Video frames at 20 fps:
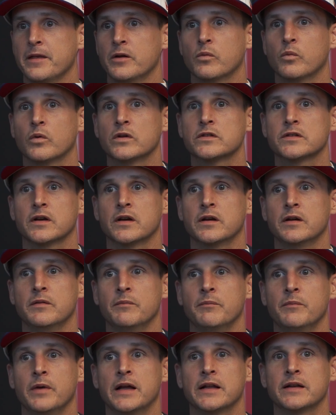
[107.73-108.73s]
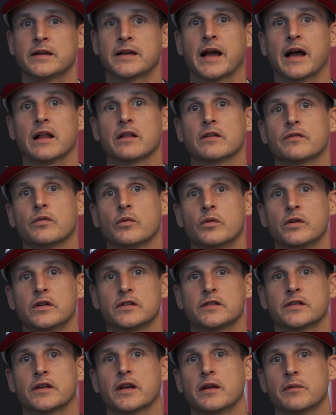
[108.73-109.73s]
You know, once I met California
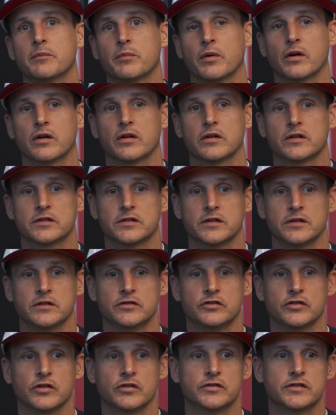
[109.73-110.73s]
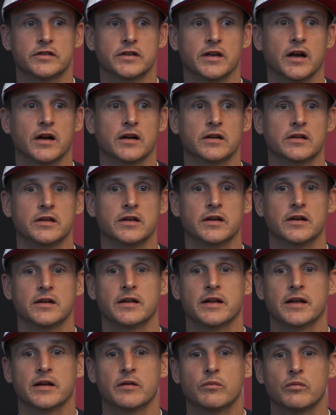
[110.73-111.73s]
skate parks and Joe
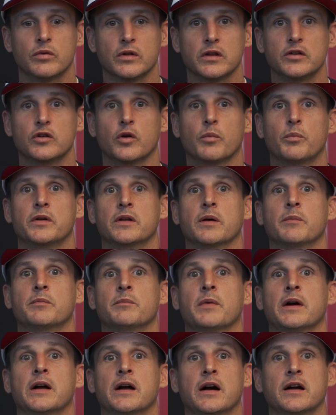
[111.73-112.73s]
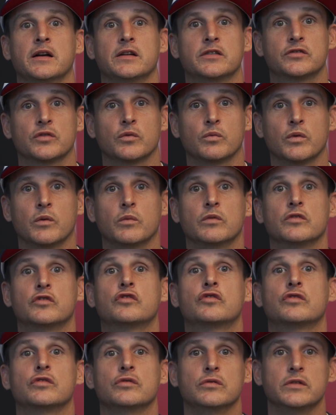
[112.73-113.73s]
Ciaglia, it really opened up my eyes to what was
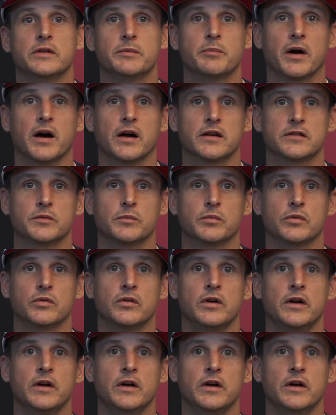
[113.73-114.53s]
truly possible.